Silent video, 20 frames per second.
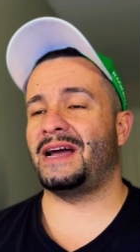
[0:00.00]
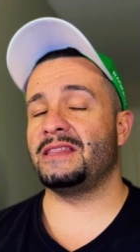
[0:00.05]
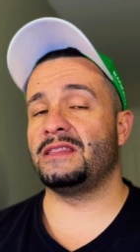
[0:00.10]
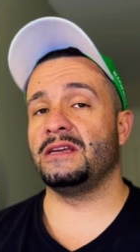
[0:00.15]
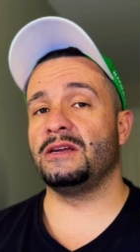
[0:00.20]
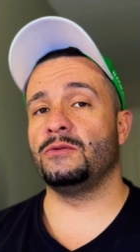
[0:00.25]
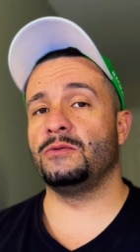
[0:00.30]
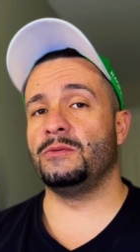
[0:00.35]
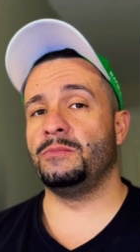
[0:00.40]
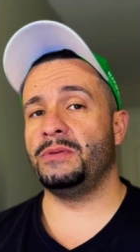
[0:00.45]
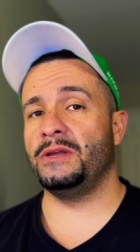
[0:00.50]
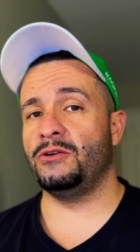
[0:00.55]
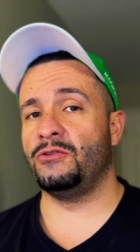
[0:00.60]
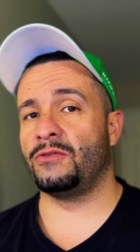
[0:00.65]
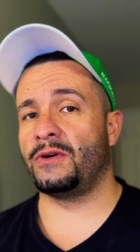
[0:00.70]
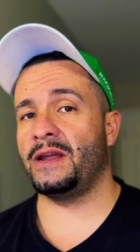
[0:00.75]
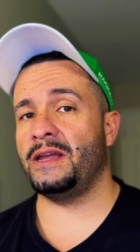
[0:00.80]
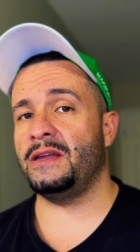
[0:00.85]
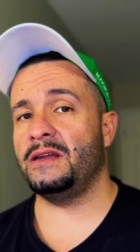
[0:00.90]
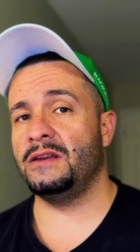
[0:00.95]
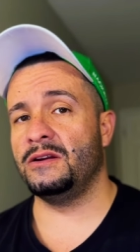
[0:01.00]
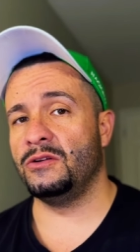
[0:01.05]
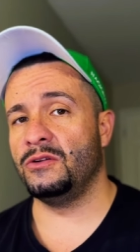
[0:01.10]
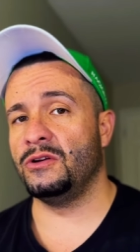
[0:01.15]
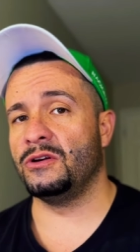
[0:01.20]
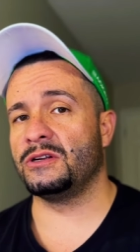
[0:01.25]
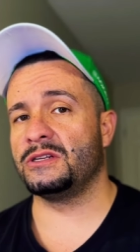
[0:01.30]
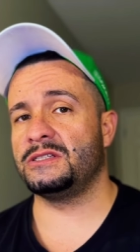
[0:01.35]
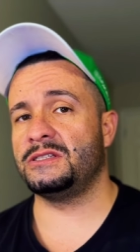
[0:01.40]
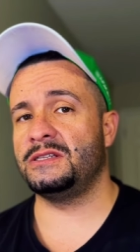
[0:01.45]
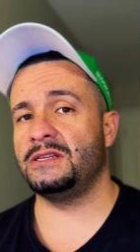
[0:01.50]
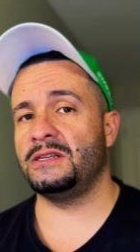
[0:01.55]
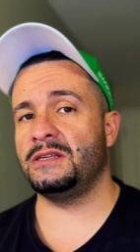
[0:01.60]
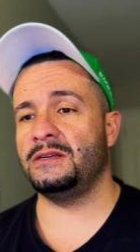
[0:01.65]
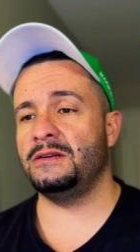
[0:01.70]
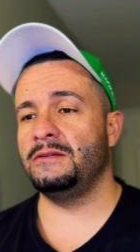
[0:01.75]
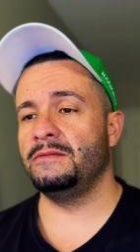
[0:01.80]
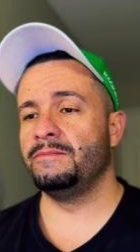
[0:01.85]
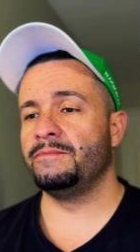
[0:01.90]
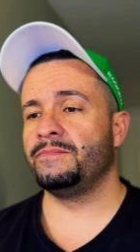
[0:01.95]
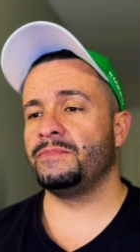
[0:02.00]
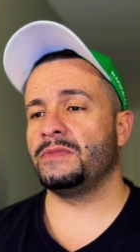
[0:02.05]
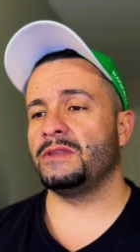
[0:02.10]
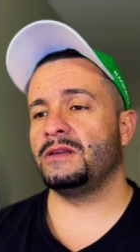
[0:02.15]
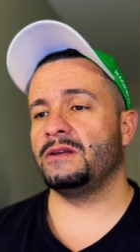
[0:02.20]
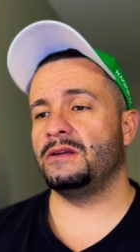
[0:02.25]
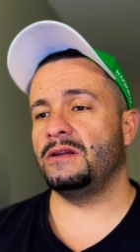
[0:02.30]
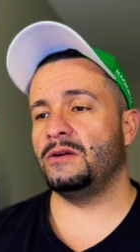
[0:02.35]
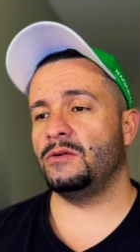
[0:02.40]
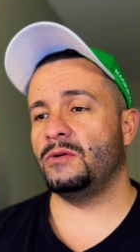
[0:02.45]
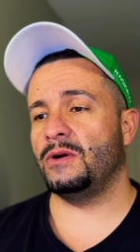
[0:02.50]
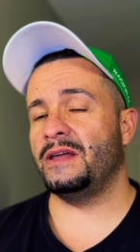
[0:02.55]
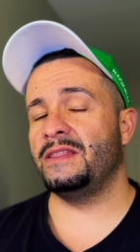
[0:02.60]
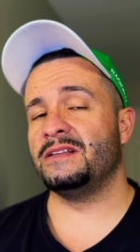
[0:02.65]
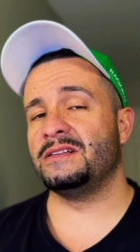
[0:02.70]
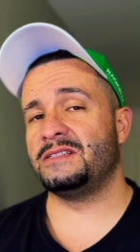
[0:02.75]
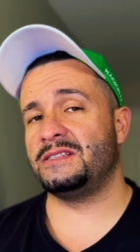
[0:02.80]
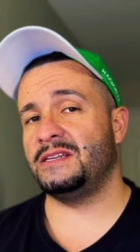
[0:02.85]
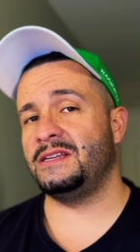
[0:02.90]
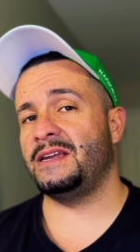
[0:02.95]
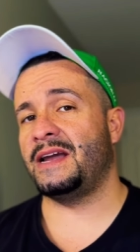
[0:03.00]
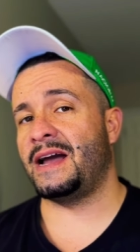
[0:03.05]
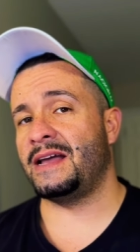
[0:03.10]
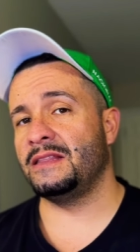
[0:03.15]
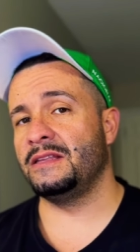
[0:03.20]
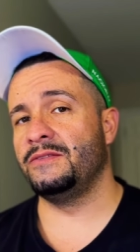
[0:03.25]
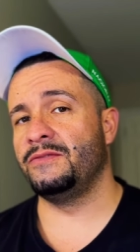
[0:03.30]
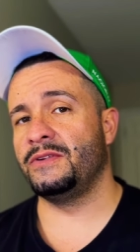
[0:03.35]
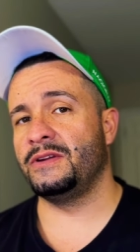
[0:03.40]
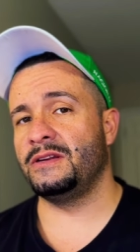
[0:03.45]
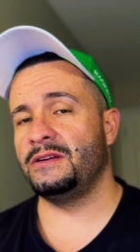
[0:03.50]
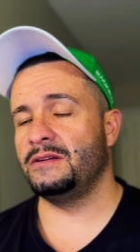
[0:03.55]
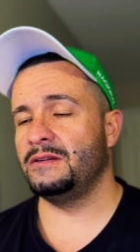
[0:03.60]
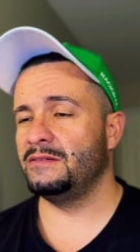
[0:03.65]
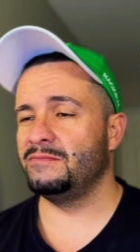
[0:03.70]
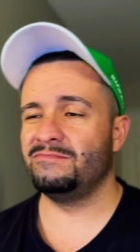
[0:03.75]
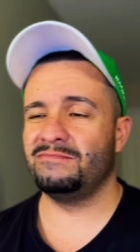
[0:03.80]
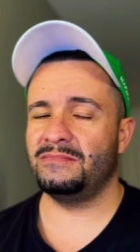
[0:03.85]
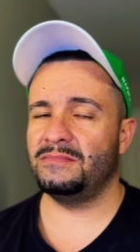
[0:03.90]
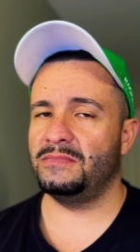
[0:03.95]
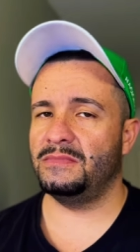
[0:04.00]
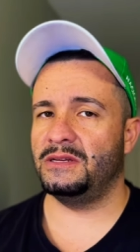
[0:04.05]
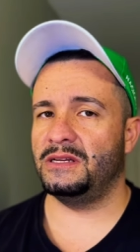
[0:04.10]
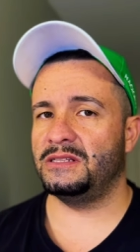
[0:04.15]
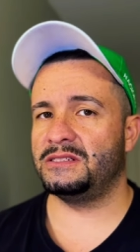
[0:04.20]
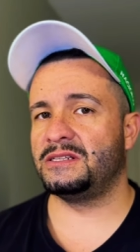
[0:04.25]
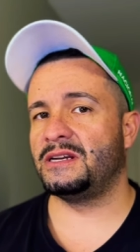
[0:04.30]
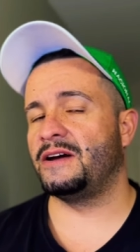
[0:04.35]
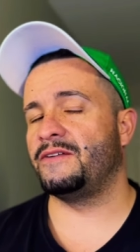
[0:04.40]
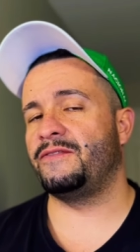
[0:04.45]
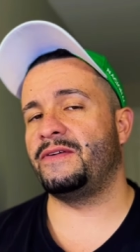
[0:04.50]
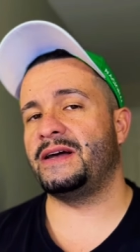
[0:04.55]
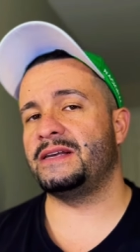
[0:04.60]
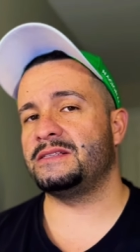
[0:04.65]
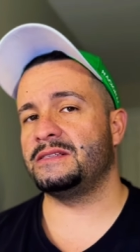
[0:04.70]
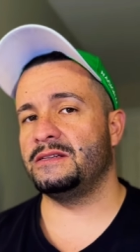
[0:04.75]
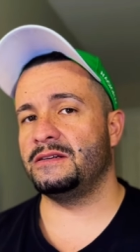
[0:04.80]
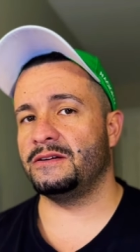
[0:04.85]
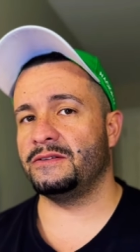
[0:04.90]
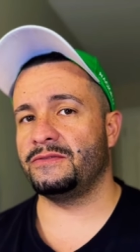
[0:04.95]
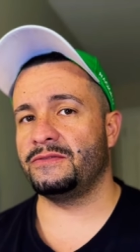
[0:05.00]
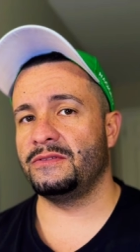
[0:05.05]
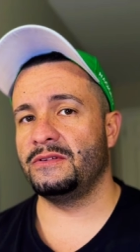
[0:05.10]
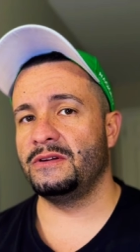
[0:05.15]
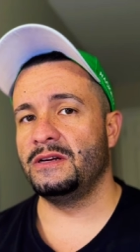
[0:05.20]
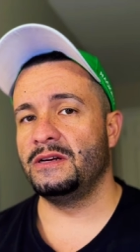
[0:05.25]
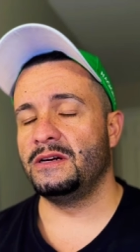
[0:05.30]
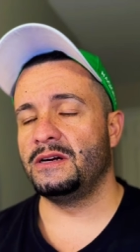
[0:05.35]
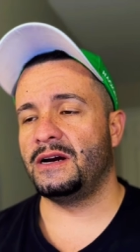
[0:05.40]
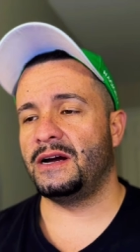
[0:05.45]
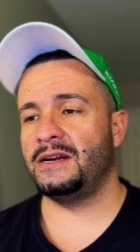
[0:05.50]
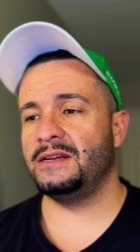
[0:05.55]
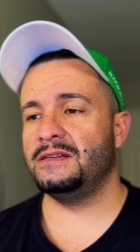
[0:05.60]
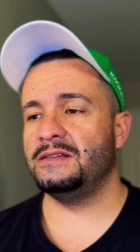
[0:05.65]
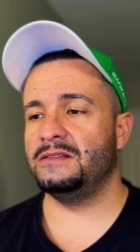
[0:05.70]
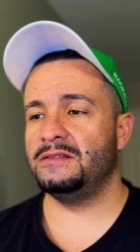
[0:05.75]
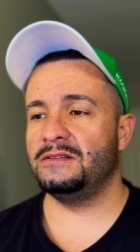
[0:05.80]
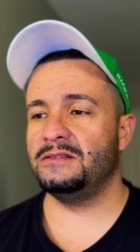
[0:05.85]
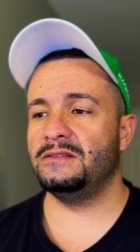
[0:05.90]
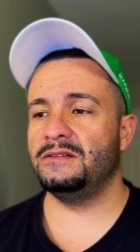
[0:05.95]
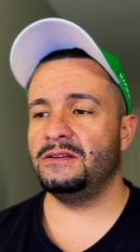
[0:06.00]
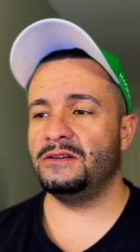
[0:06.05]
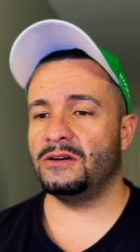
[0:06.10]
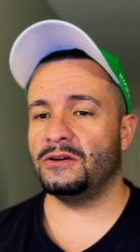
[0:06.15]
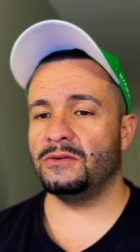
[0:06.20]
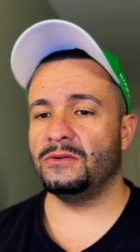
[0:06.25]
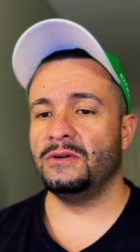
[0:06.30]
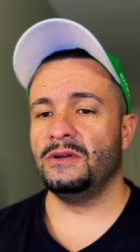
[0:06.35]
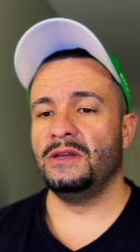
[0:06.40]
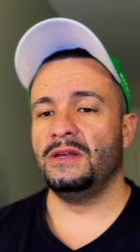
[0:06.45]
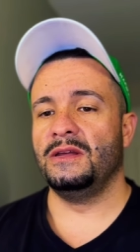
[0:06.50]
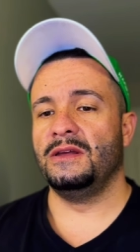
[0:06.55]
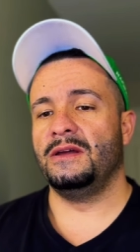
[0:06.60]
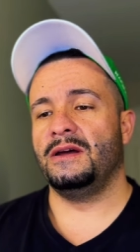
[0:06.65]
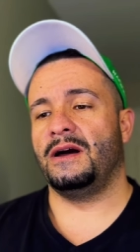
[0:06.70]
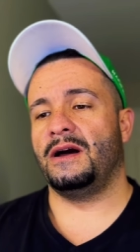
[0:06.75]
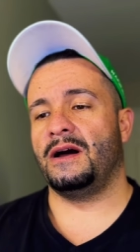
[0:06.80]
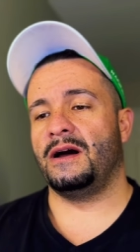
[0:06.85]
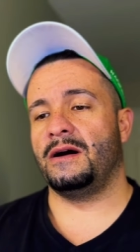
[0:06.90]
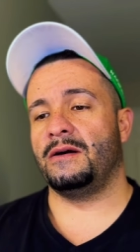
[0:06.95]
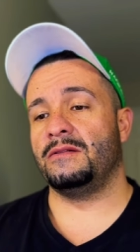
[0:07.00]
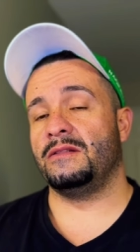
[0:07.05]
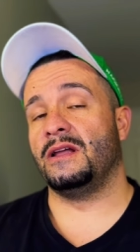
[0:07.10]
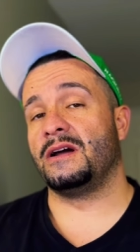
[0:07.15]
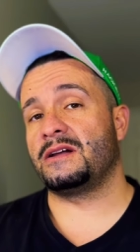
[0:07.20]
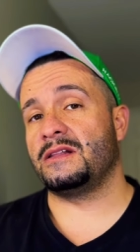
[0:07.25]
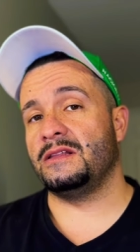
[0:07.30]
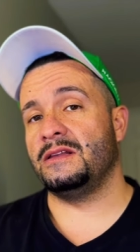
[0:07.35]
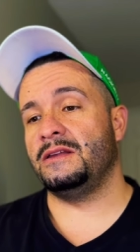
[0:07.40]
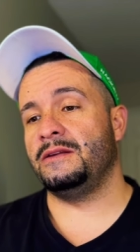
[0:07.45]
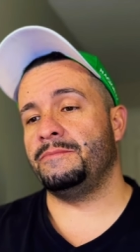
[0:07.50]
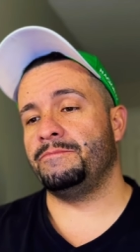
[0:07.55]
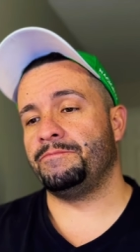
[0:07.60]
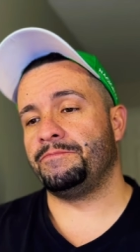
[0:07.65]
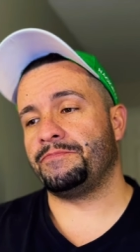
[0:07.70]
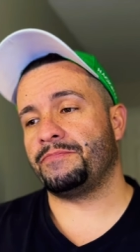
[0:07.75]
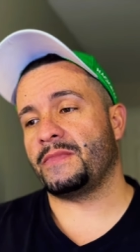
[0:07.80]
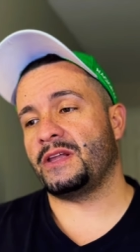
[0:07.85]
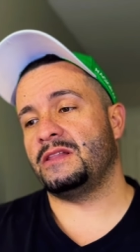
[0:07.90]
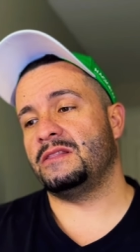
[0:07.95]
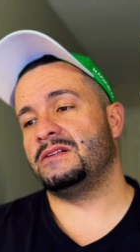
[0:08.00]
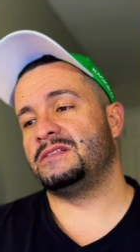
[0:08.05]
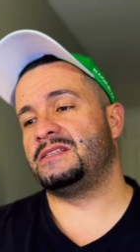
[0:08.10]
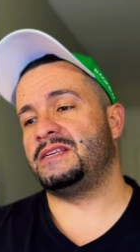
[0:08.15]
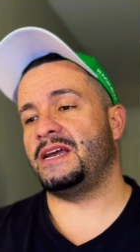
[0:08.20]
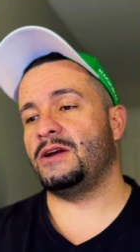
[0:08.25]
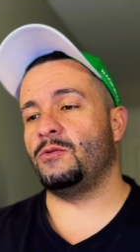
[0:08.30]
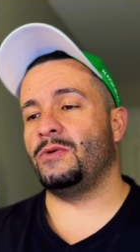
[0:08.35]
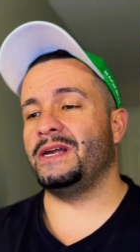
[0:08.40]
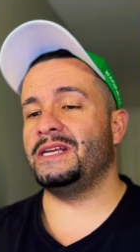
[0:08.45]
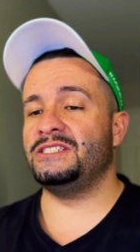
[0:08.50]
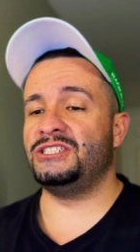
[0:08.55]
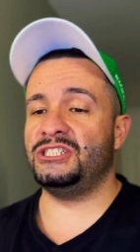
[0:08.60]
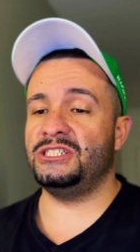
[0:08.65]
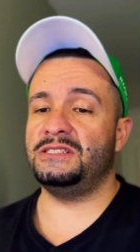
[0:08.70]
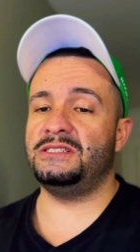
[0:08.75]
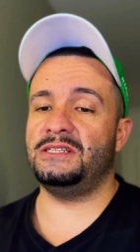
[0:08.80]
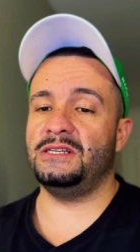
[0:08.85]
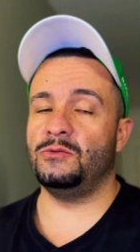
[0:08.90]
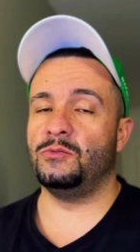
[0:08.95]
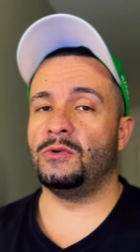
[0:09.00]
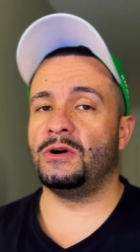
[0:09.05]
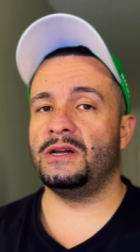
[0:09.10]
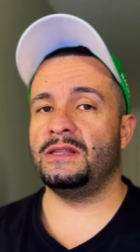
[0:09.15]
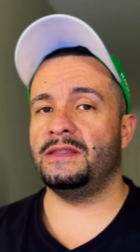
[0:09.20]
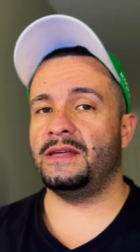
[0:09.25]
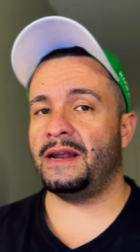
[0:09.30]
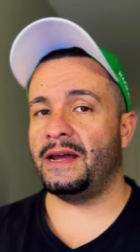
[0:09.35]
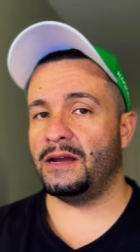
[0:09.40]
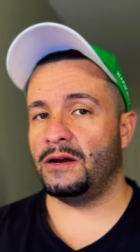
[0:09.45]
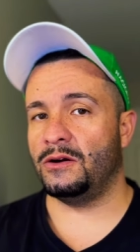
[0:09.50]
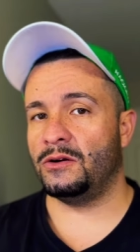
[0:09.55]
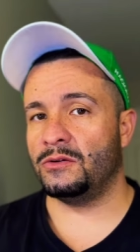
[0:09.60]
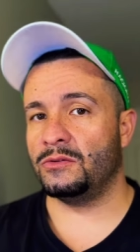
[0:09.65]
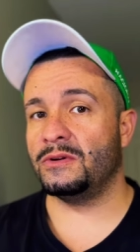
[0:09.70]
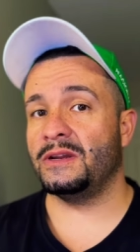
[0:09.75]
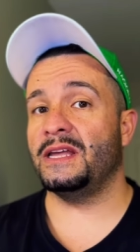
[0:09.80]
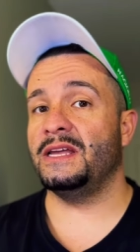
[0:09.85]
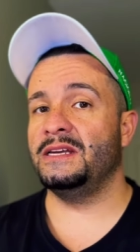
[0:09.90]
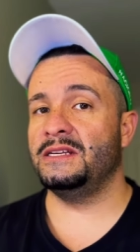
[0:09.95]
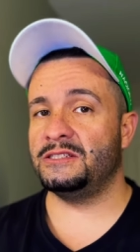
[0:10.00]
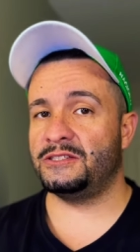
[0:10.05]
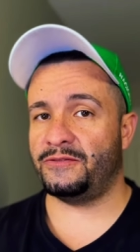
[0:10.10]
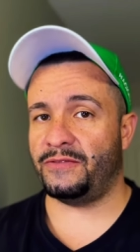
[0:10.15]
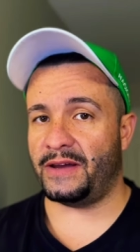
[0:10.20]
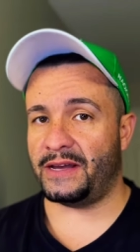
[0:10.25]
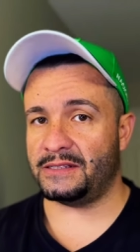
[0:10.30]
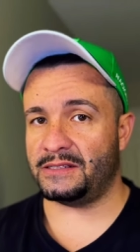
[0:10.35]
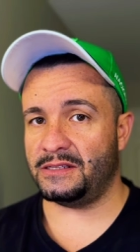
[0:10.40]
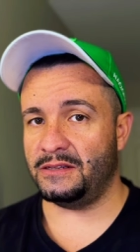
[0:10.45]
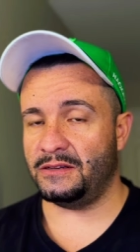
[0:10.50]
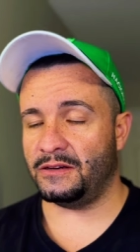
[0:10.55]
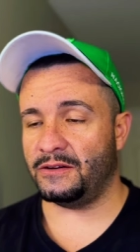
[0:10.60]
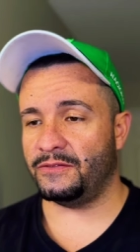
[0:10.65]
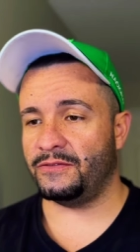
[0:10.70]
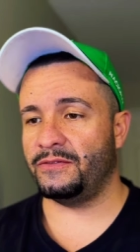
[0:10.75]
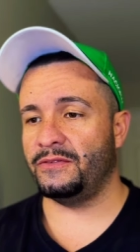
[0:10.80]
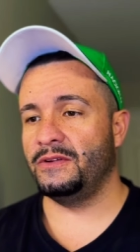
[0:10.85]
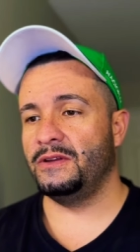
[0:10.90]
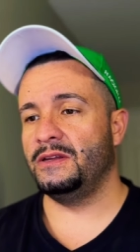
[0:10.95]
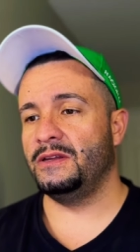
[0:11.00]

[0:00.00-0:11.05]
I think it would be great in New York City, in the city I live in, it's not fast enough. I need, you know, uh, luckily the Segway GT1 that I own is fast enough.